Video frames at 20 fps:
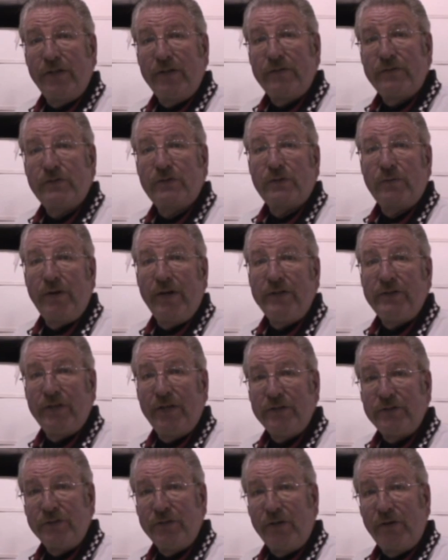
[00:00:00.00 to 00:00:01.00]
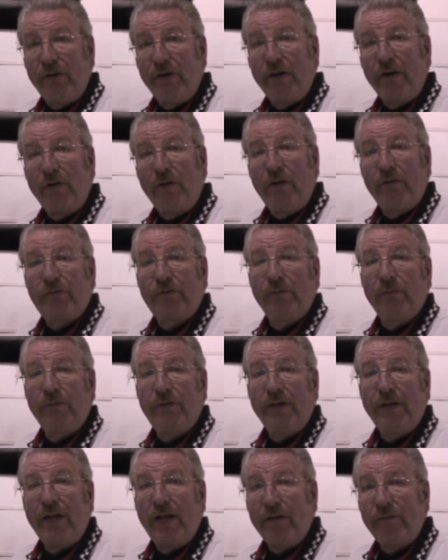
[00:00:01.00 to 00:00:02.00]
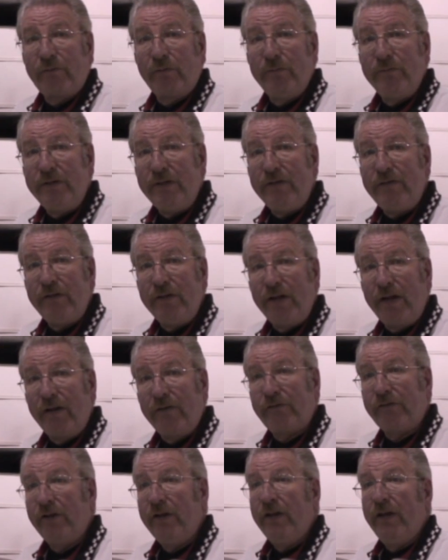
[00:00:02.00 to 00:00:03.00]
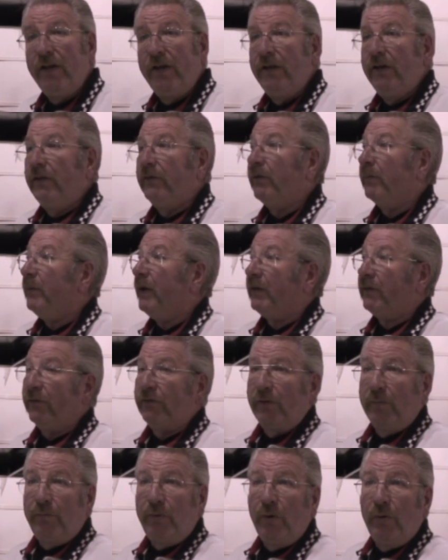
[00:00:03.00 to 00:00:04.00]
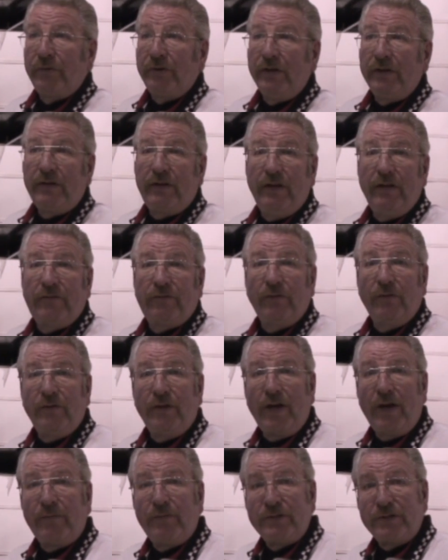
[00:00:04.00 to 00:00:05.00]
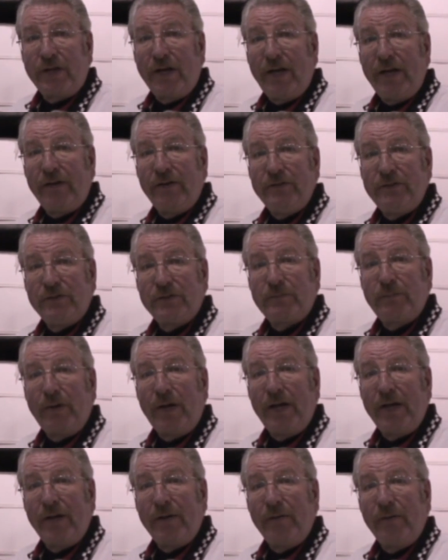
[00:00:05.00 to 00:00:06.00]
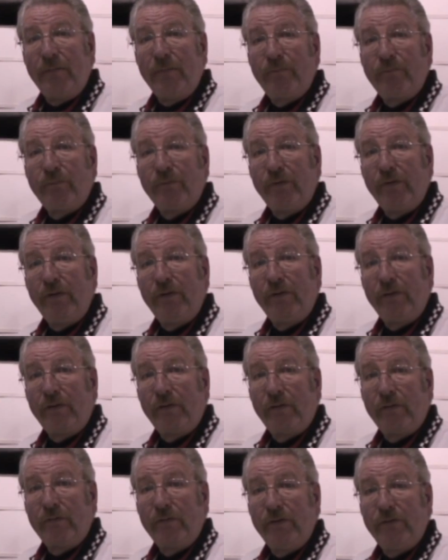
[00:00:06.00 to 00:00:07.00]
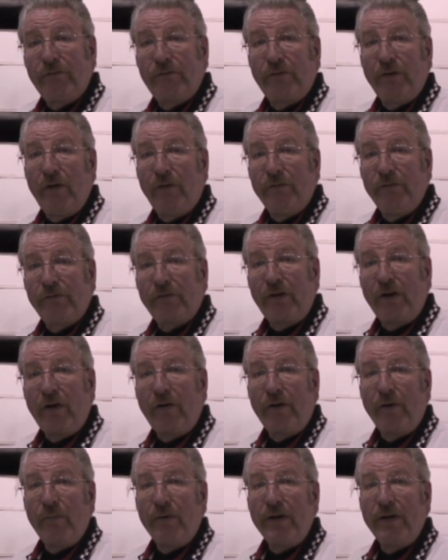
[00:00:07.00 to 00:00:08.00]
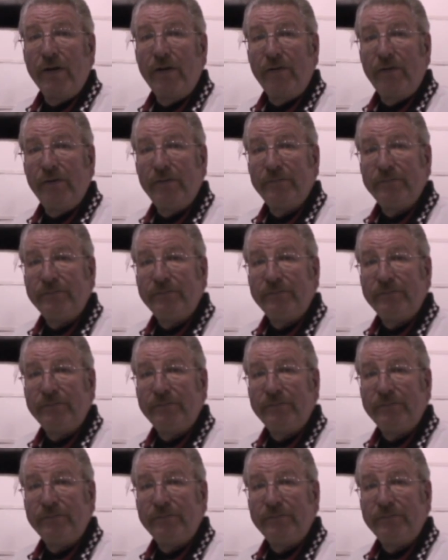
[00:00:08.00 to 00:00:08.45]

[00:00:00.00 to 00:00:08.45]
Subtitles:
at Strange Engineering and also with the guys from DTS to make this a bolt-in kit so the average guy can just buy it and install it in his car on a weekend.